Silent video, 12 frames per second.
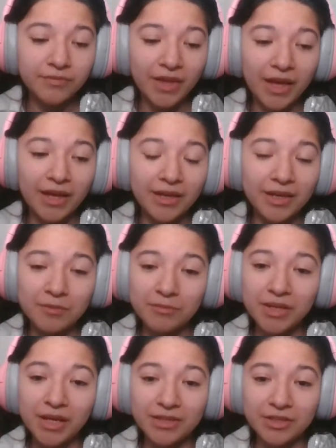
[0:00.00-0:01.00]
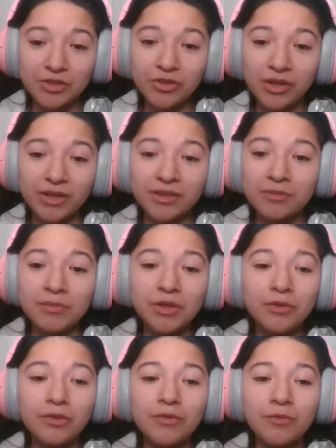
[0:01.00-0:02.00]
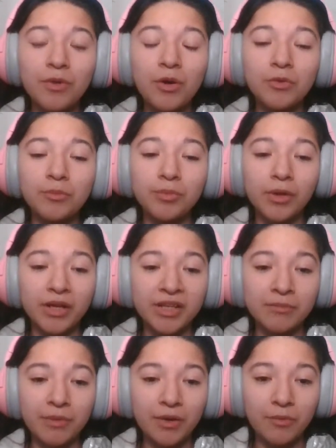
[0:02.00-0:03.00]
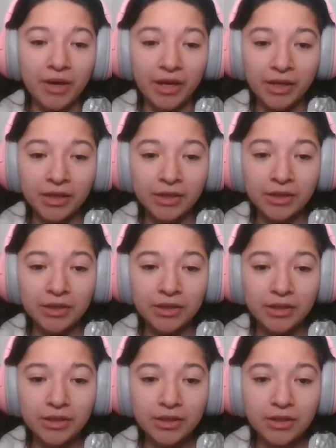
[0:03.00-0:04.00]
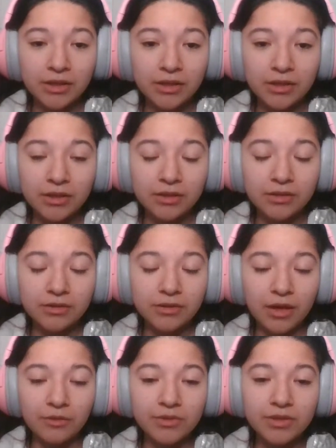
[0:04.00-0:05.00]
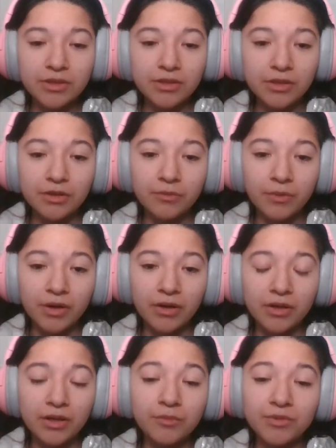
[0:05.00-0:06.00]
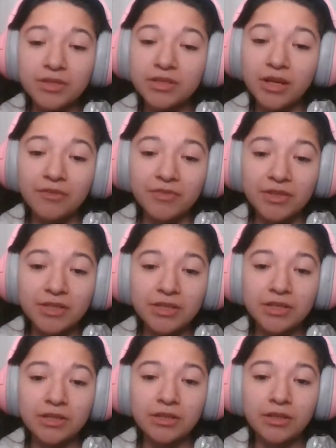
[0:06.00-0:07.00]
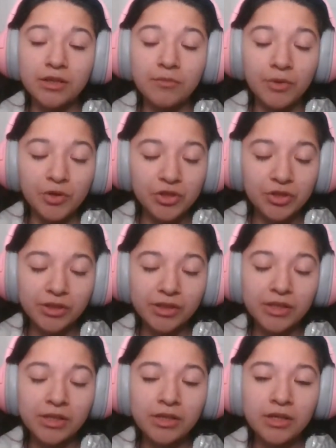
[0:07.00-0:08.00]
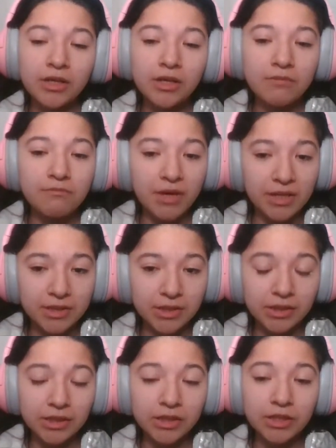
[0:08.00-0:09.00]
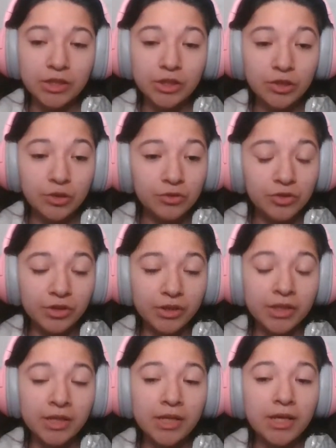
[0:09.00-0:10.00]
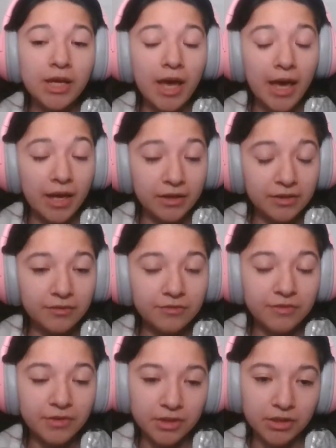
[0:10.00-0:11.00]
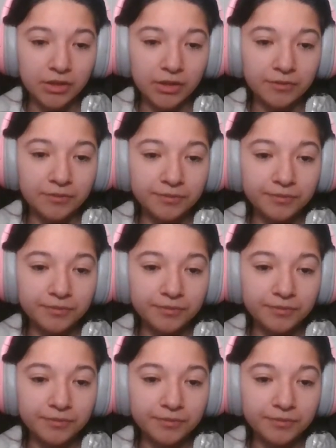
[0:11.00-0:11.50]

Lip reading: that hit me as a truck in the middle of the road blocking my way. That was a year where it was the toughest, emotionally, mentally, socially, and physically.